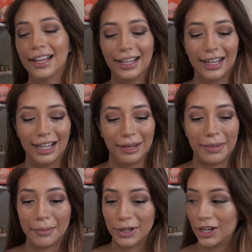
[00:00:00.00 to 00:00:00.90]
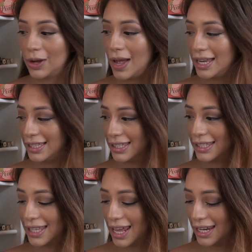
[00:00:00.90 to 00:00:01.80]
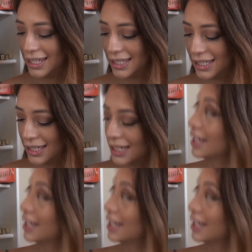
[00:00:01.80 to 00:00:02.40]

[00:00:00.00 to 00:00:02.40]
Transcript: I'm gonna go ahead and set it